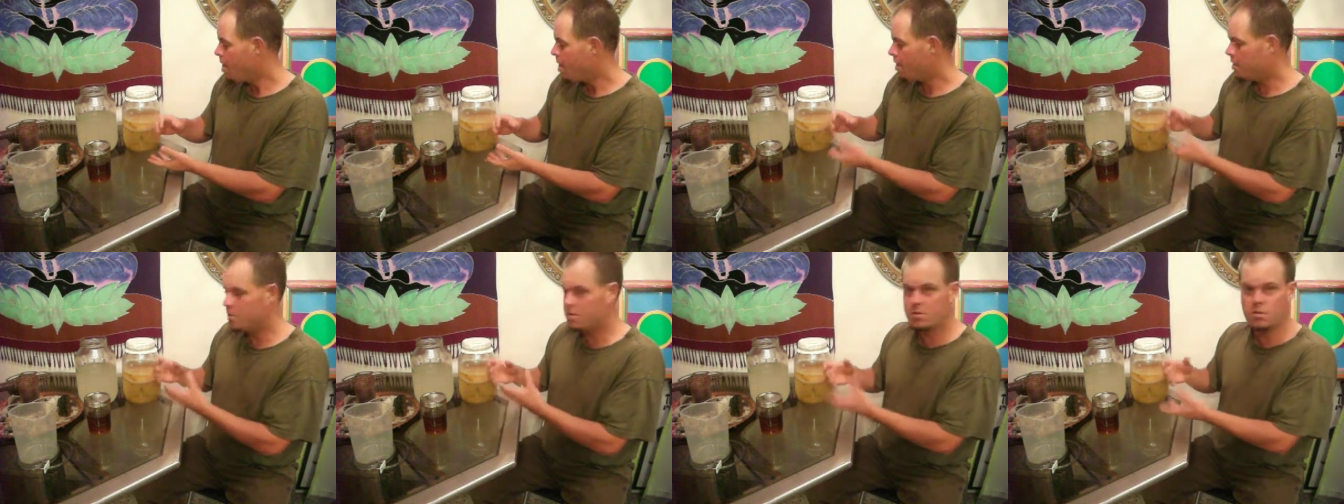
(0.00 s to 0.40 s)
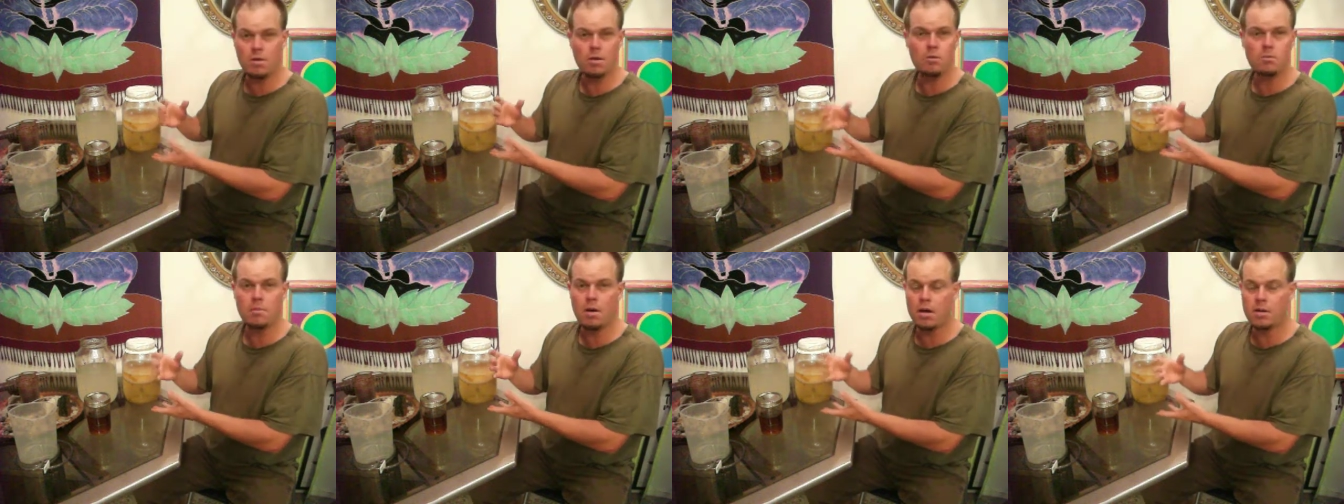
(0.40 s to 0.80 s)
There's
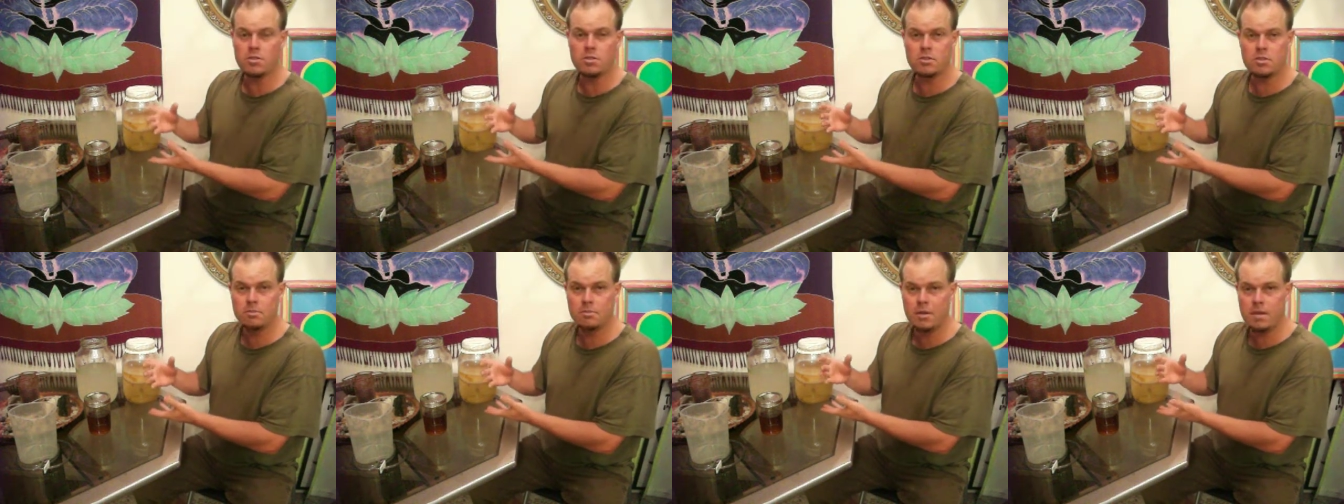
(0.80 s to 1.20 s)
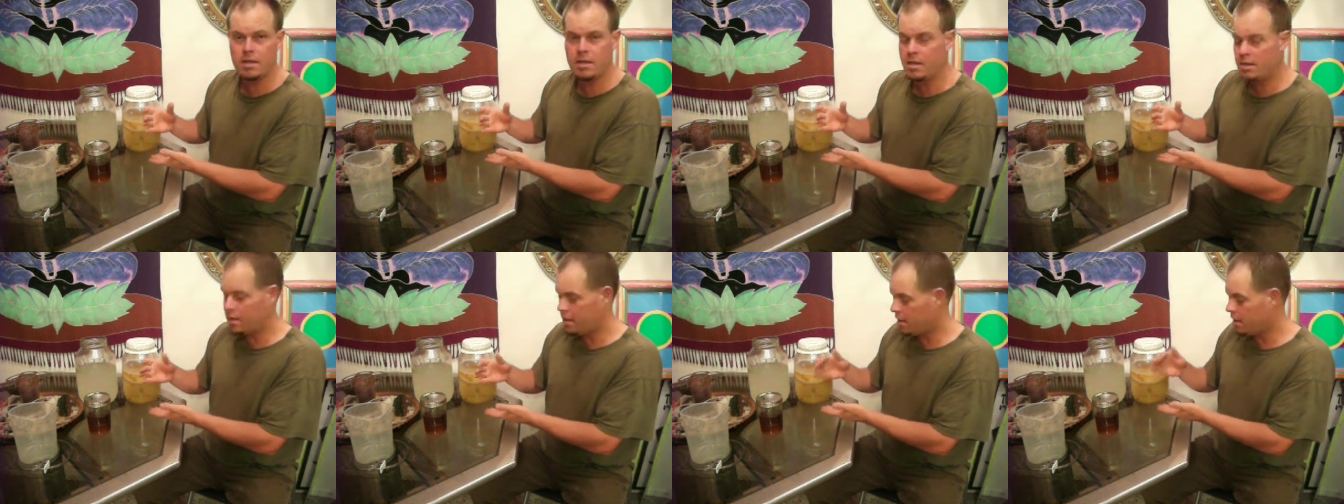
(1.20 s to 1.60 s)
no mushroom in
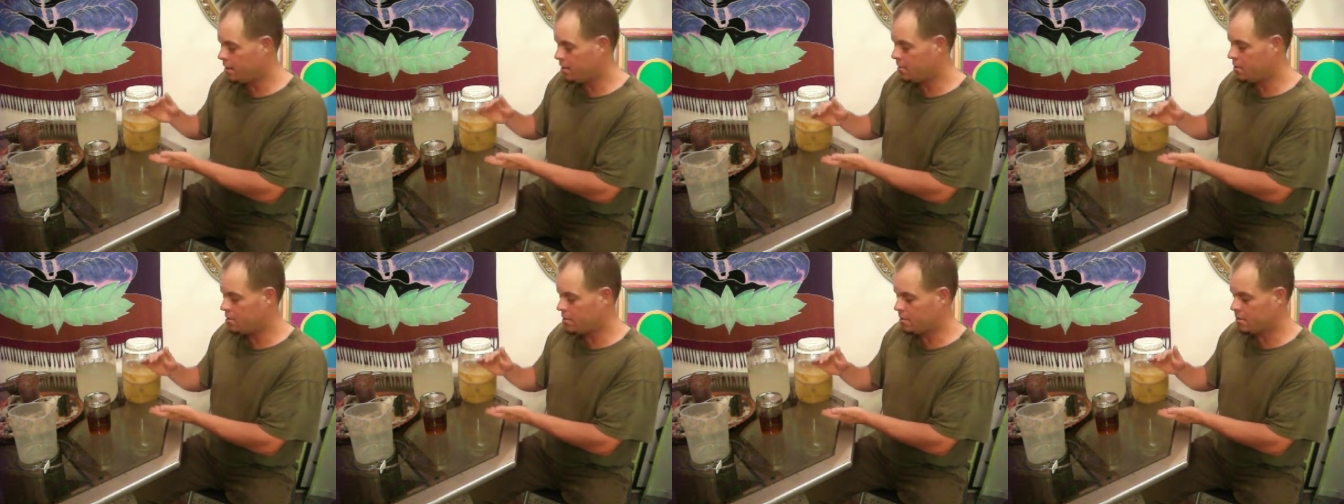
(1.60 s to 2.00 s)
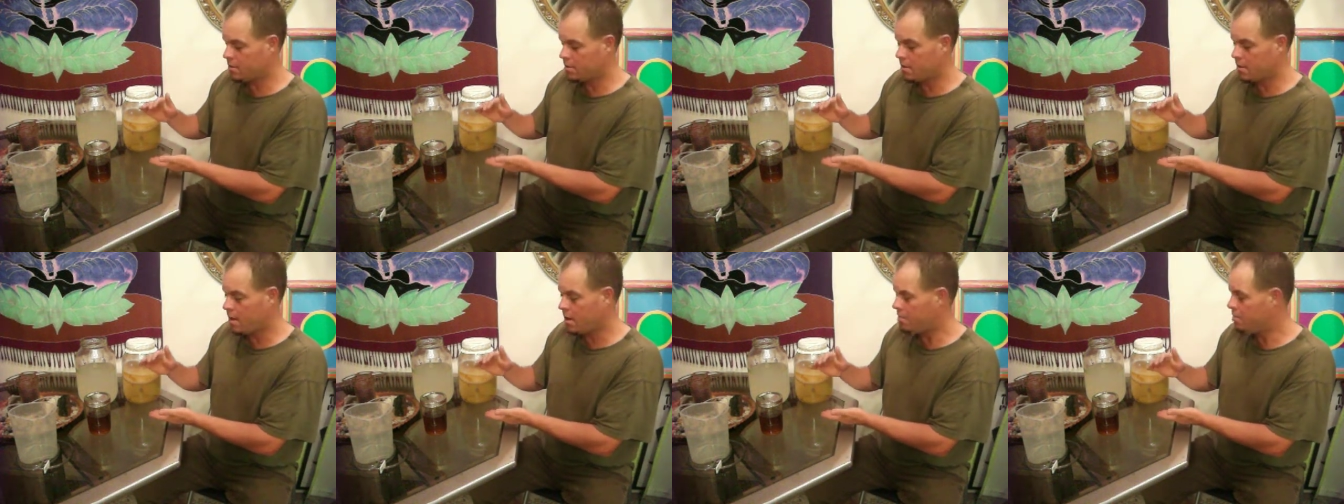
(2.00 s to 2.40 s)
it, it's just
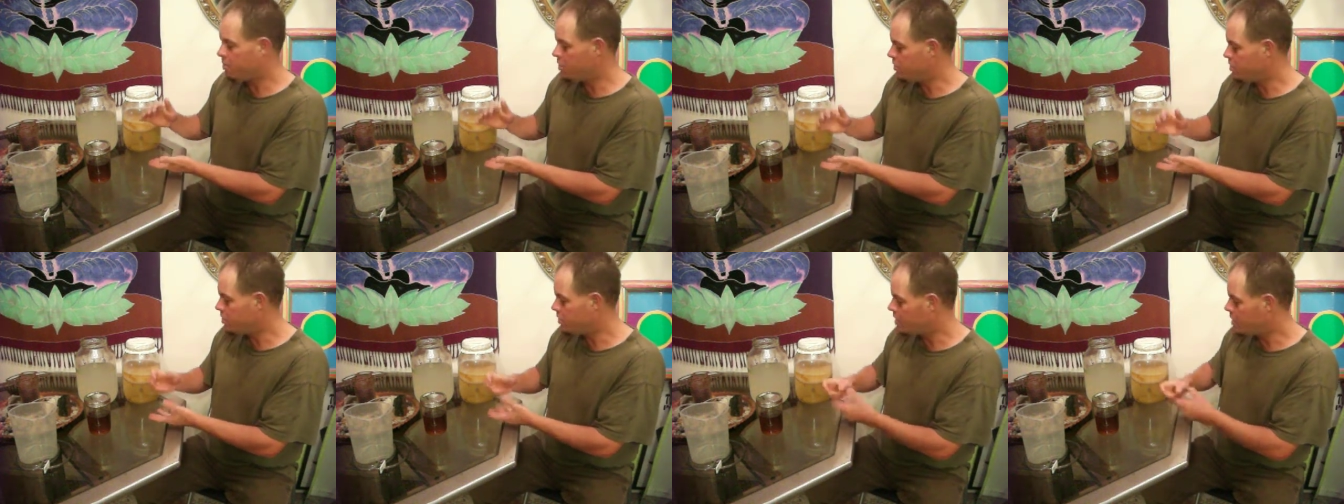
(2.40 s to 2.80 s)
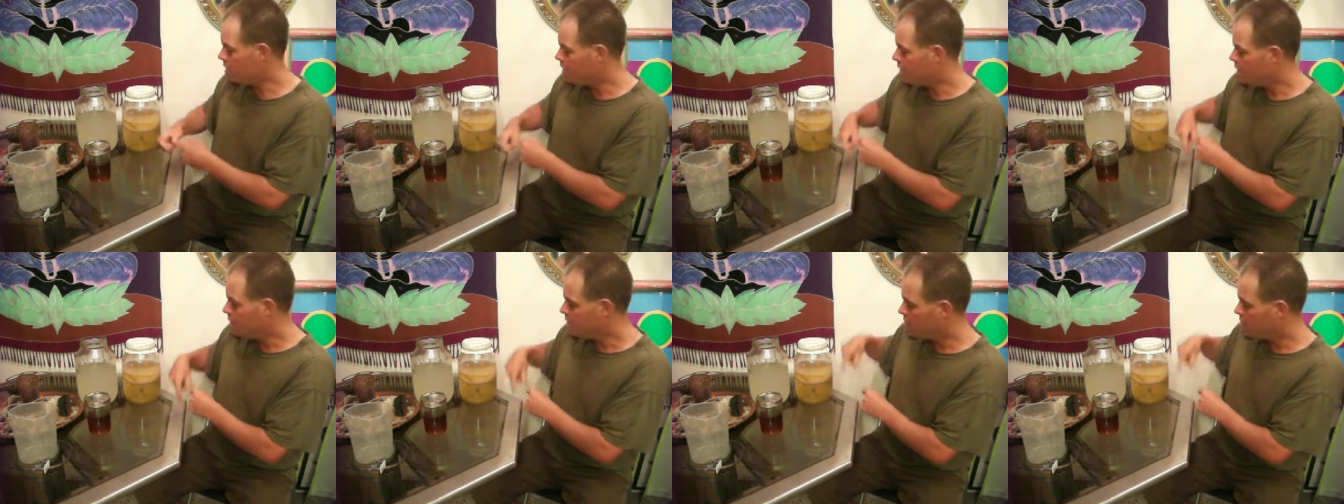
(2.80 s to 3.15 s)
the kombucha.